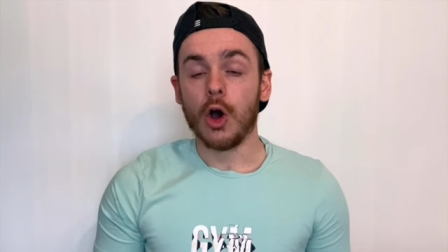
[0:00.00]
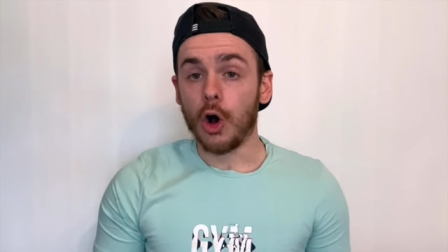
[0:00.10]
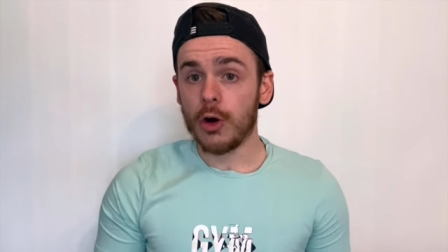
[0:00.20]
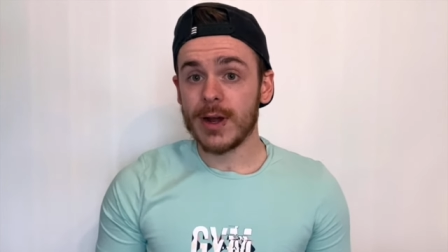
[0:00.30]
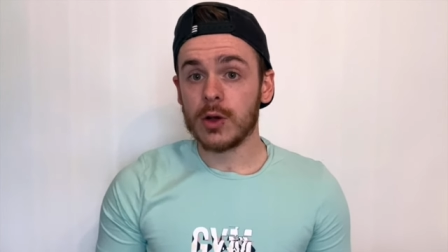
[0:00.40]

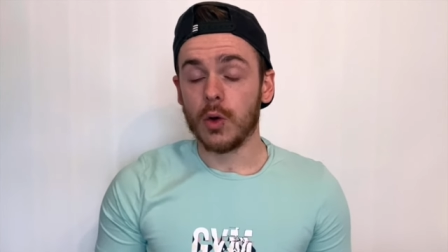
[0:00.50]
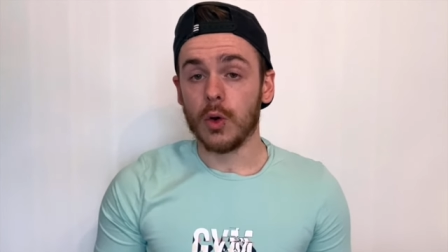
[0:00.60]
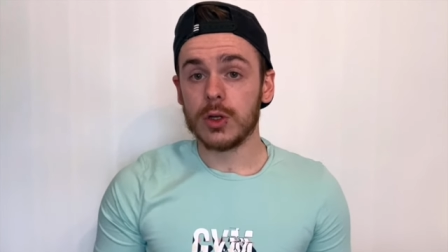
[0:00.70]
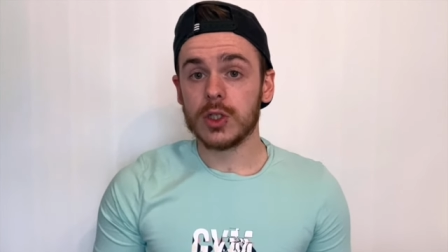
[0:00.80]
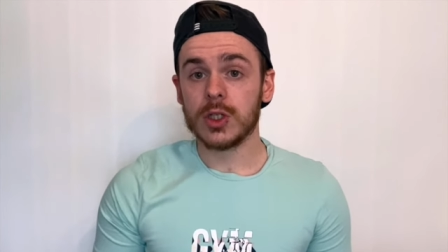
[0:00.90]
or a
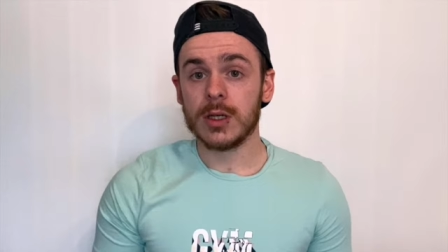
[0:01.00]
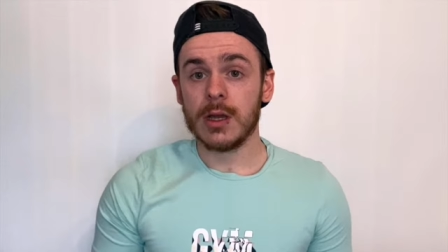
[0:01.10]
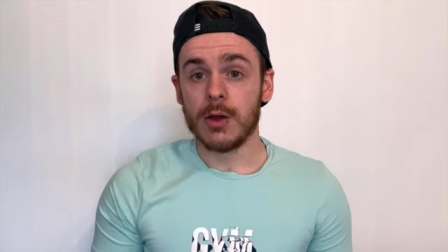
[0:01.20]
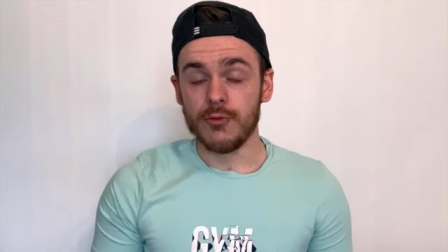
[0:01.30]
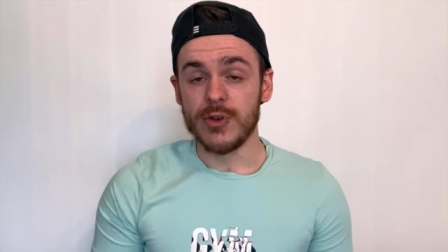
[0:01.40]
coach
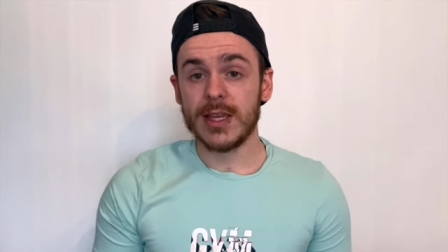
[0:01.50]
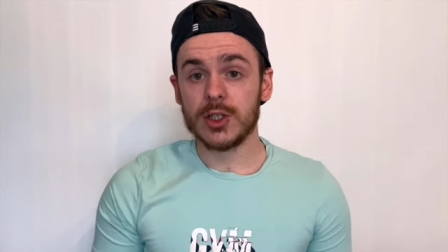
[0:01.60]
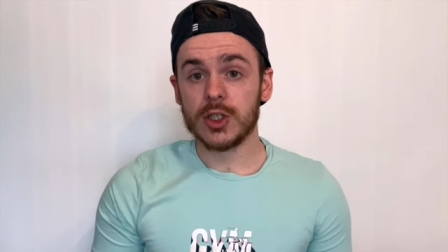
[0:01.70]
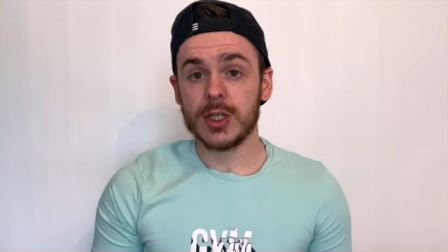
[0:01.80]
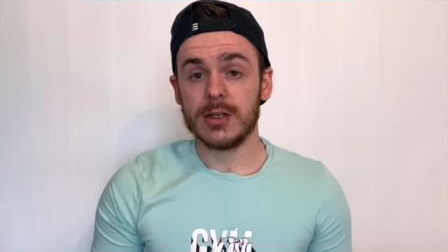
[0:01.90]

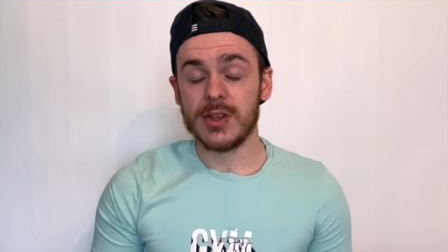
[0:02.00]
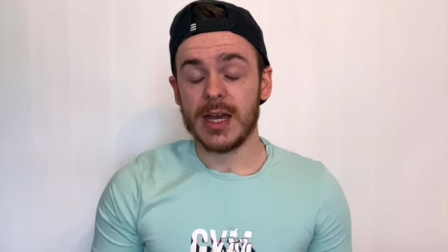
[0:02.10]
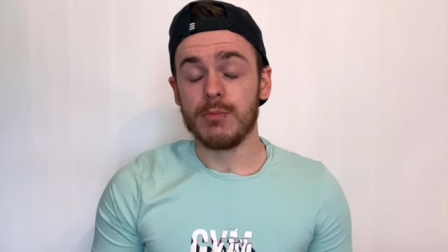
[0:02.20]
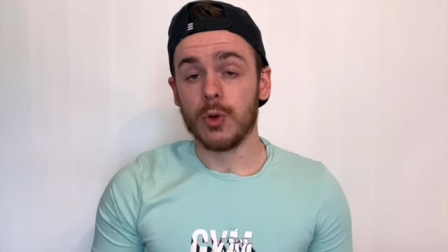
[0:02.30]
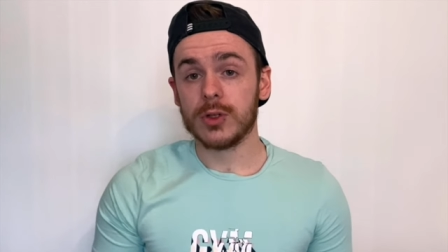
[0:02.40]
reach the
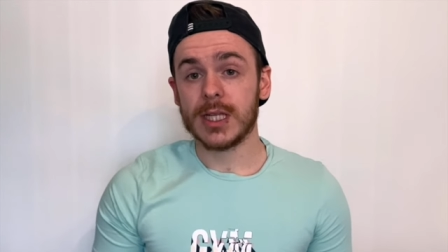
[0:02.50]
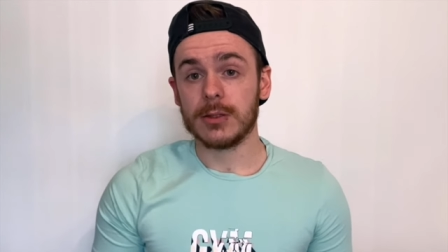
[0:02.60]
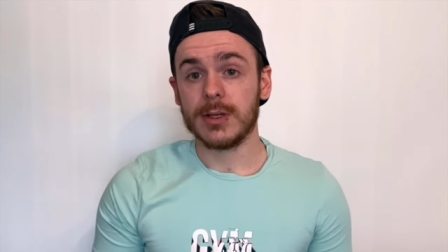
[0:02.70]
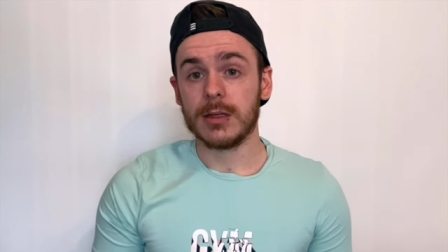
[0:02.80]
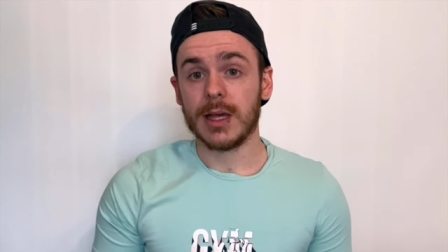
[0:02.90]
most
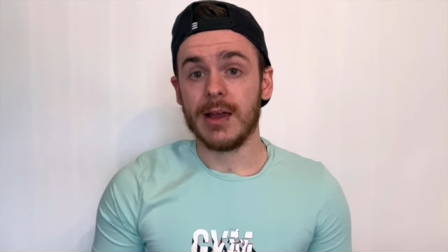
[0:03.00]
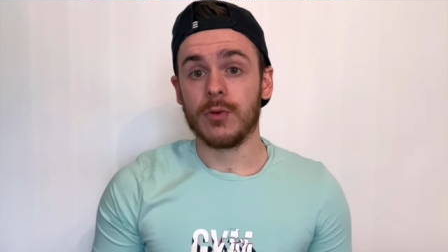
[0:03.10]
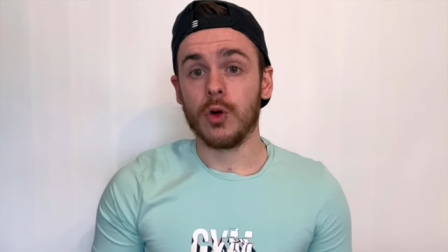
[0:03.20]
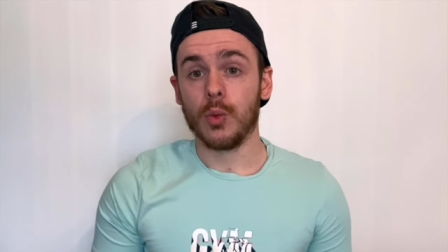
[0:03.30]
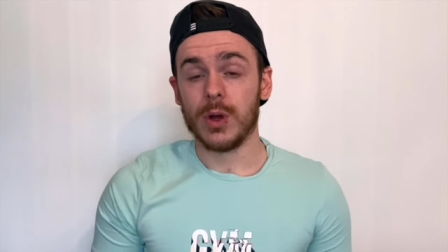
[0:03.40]
elite
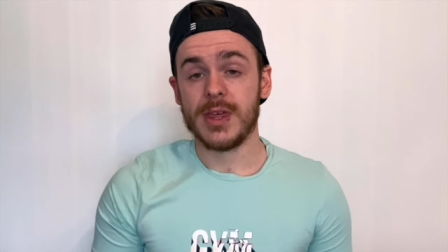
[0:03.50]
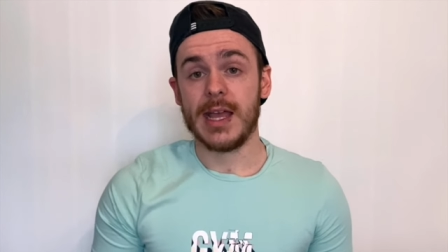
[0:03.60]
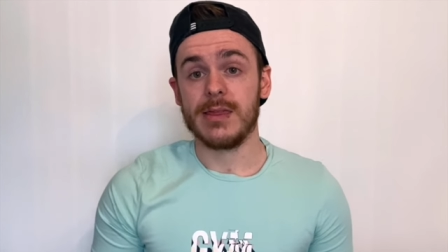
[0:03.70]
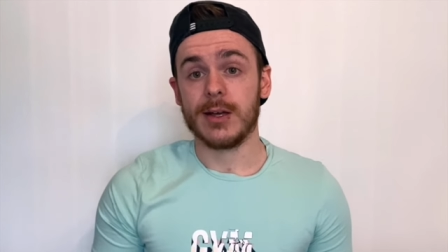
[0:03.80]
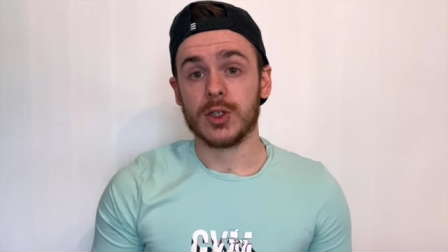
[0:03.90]
level
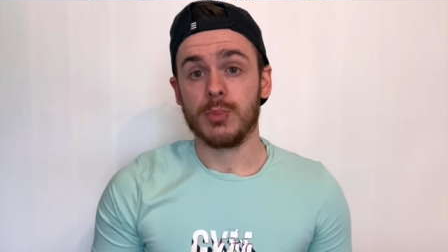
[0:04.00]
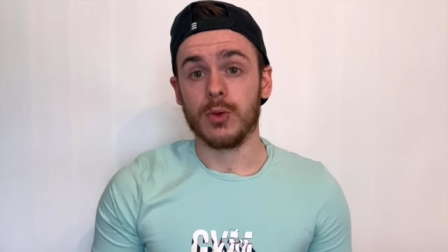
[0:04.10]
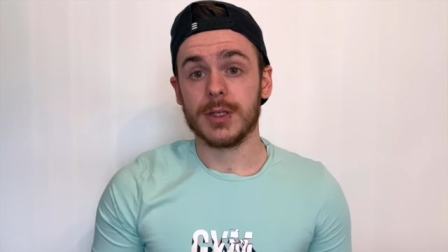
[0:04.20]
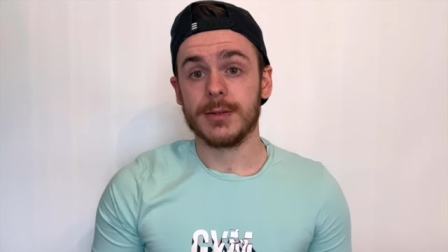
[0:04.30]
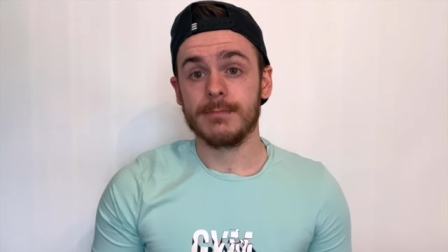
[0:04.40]
within their sport.